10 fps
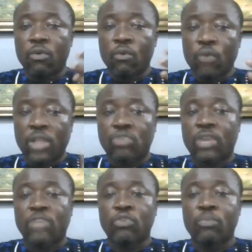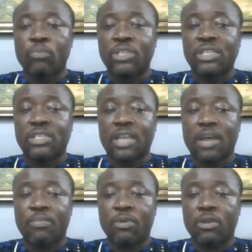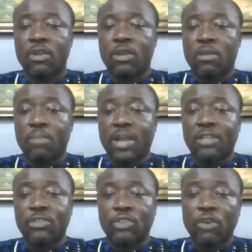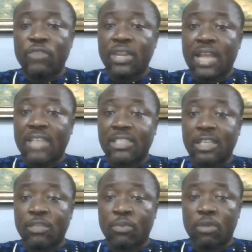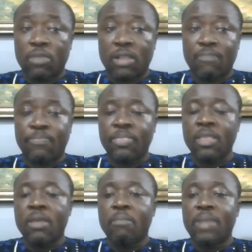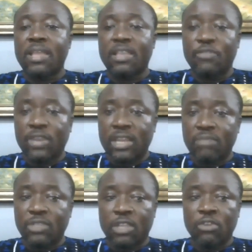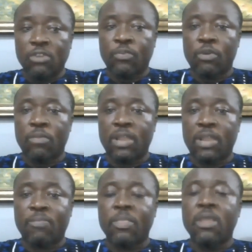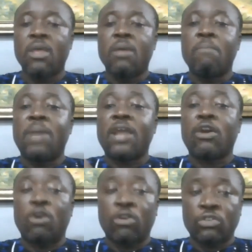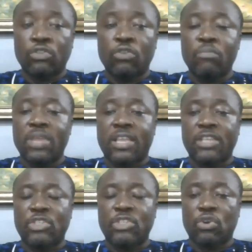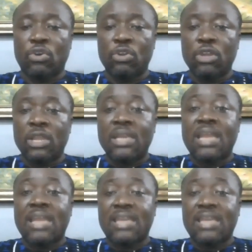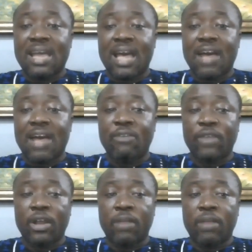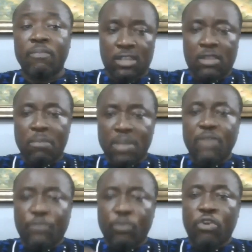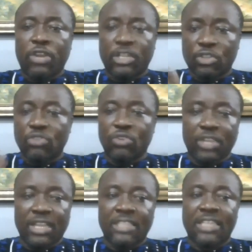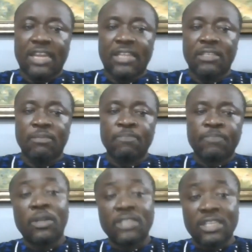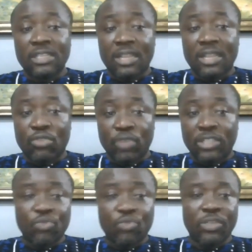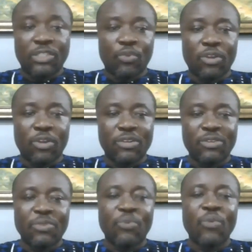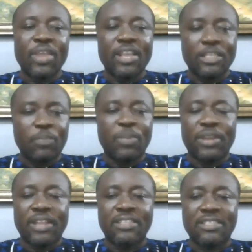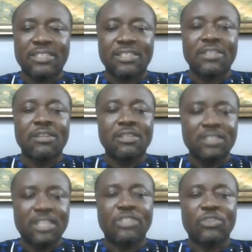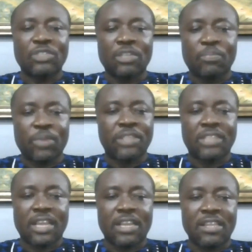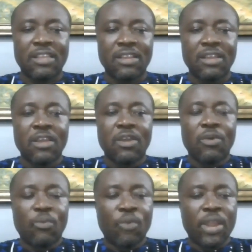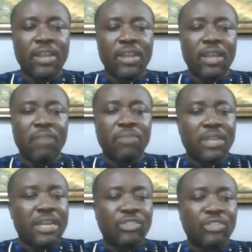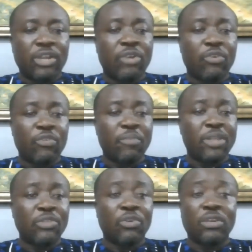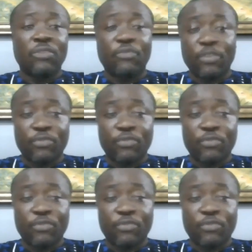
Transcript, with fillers: we try to bridge this gap by solving access problem, by giving them skills problem, by also making sure that they have um, meaningful connection to the internet. In 2021, we experienced censorship practically when um, the Nigerian government on the 5th